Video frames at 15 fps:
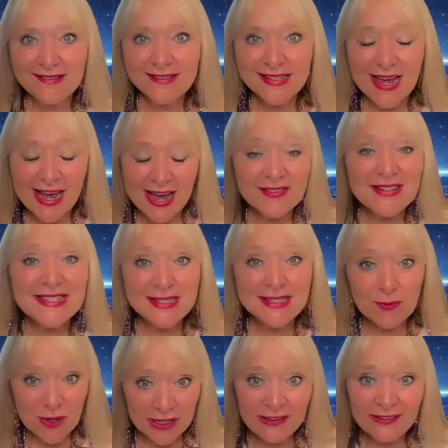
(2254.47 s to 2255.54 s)
to have its
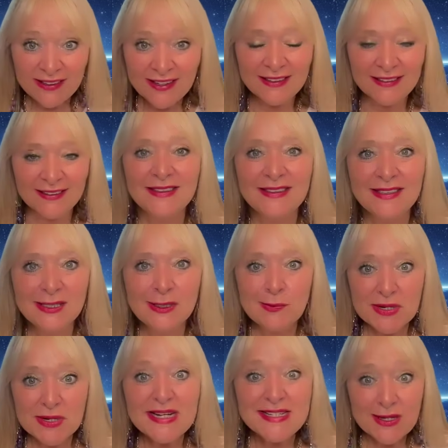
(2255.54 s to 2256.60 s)
will done,
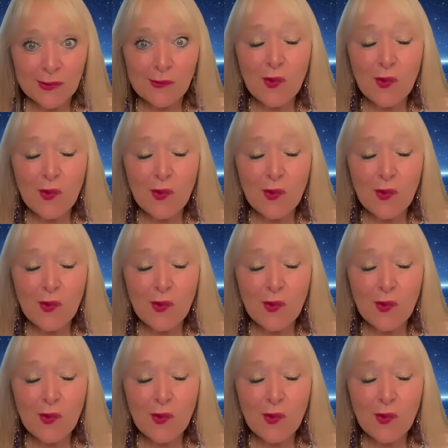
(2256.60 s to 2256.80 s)
because it